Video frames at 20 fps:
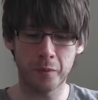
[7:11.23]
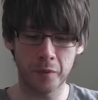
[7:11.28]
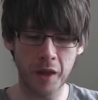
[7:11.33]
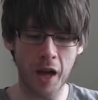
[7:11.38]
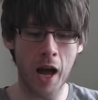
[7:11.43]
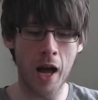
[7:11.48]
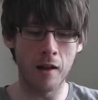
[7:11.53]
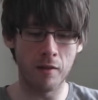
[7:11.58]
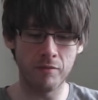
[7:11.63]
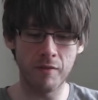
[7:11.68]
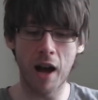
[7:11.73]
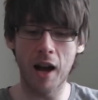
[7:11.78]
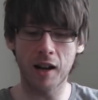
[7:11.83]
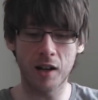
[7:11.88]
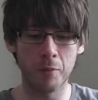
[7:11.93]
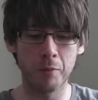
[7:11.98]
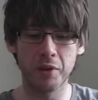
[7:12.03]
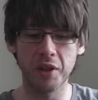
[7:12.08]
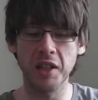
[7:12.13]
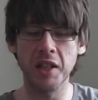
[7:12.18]
That
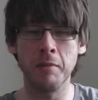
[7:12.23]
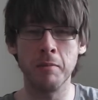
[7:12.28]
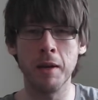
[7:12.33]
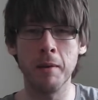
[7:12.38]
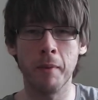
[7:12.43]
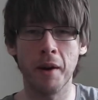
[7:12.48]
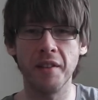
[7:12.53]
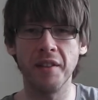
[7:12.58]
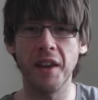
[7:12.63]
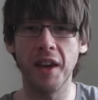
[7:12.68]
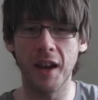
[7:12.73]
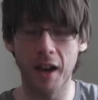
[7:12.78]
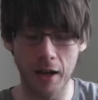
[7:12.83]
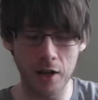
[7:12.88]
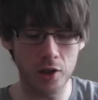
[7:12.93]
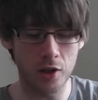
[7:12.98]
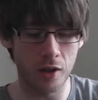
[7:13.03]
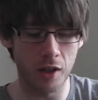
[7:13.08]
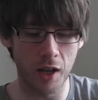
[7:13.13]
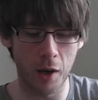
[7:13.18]
completely made my day,
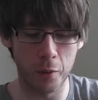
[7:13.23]
actually.